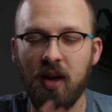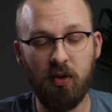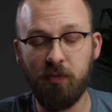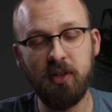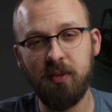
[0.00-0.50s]
I
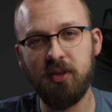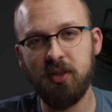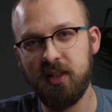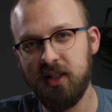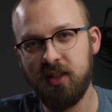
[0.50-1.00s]
would have put them into
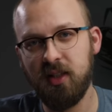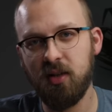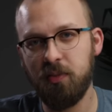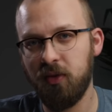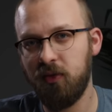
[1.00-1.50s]
D
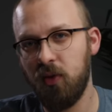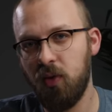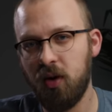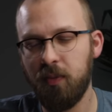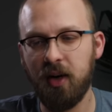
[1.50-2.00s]
tier
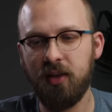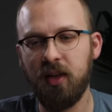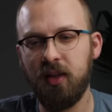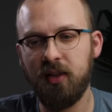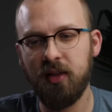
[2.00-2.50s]
before, but I
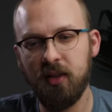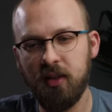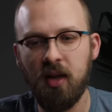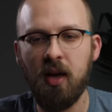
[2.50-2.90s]
think they did